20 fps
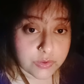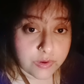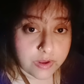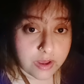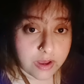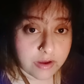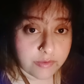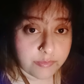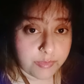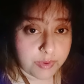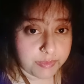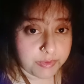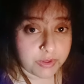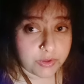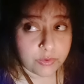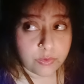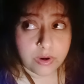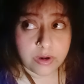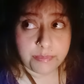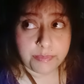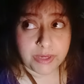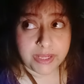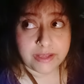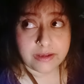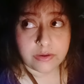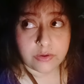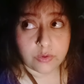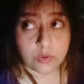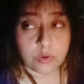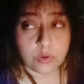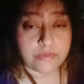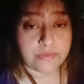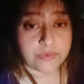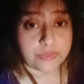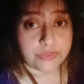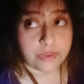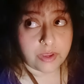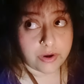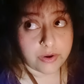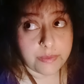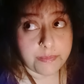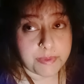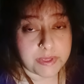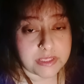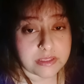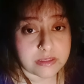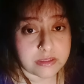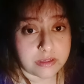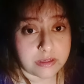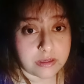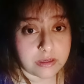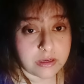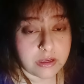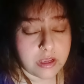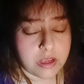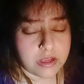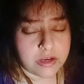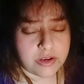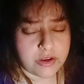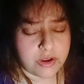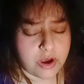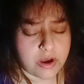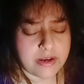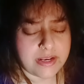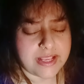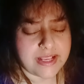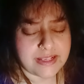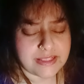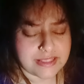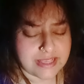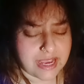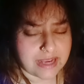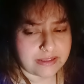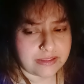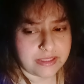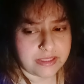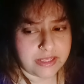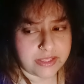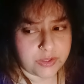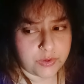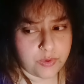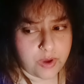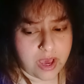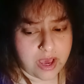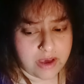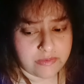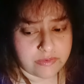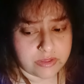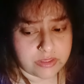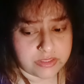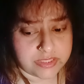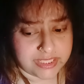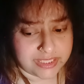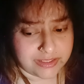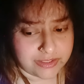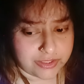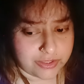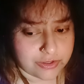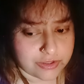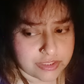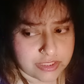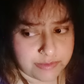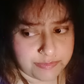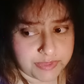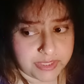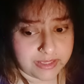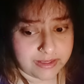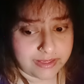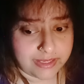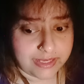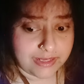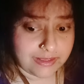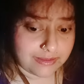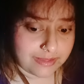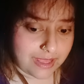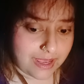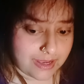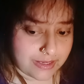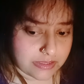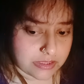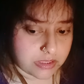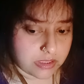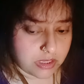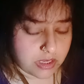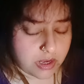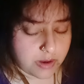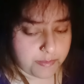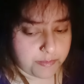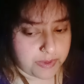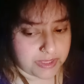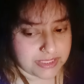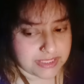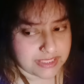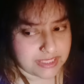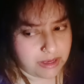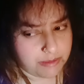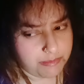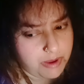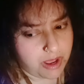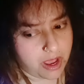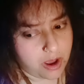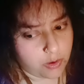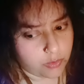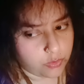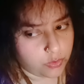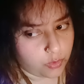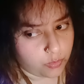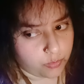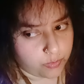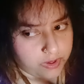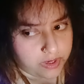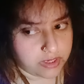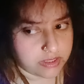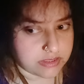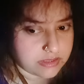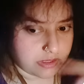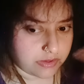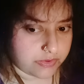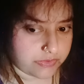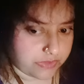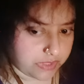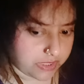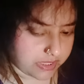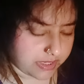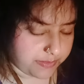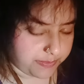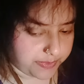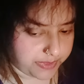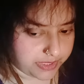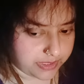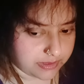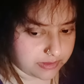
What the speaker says: have, maybe you are playing a role of a therapist here. Not exactly like you have a degree or something in that, but somehow your words are a therapy.